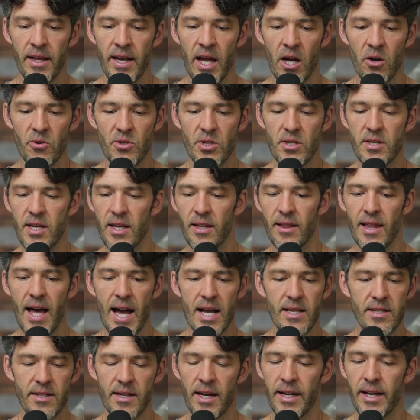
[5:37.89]
And I will just say
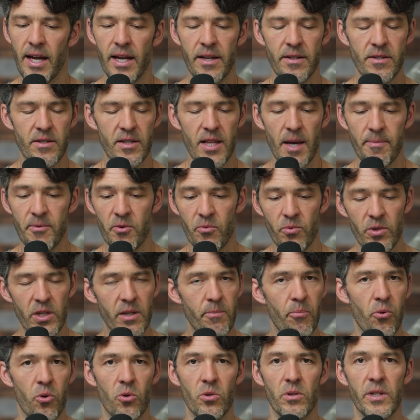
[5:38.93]
last night I slept
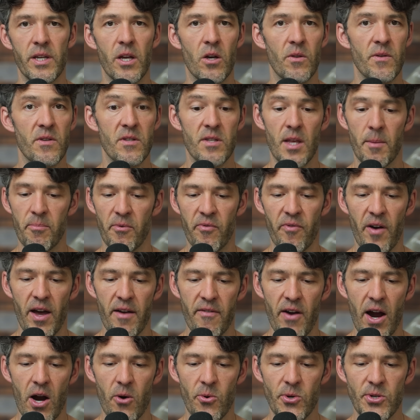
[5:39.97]
really poorly, only slept
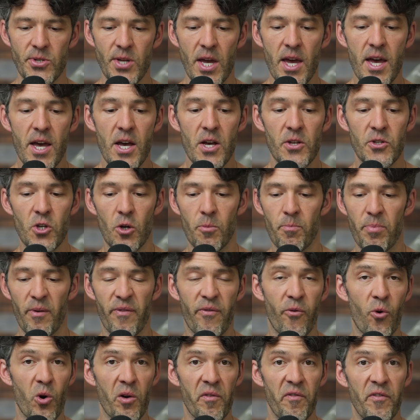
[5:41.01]
five hours. So
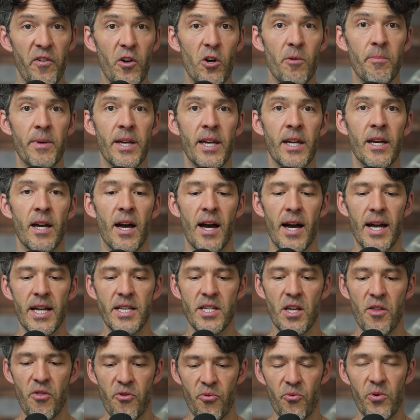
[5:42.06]
before filming, I
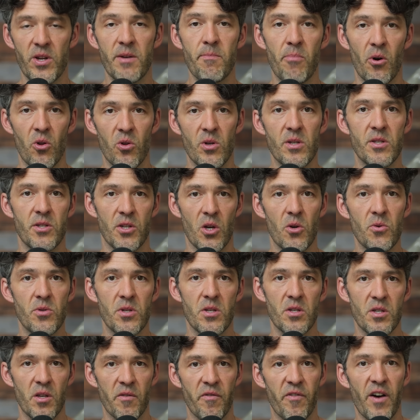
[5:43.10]
did three bolus
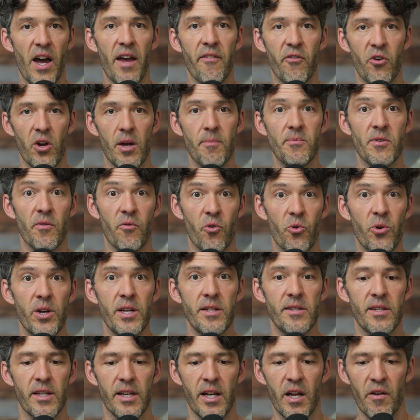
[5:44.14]
doses of five grams of
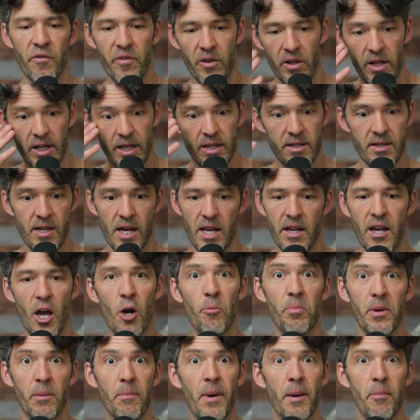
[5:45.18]
creatine, and I feel like it's kind of
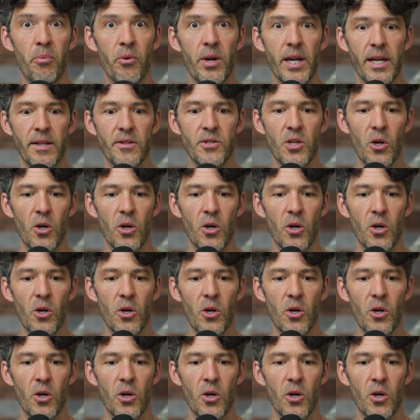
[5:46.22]
helping my brain.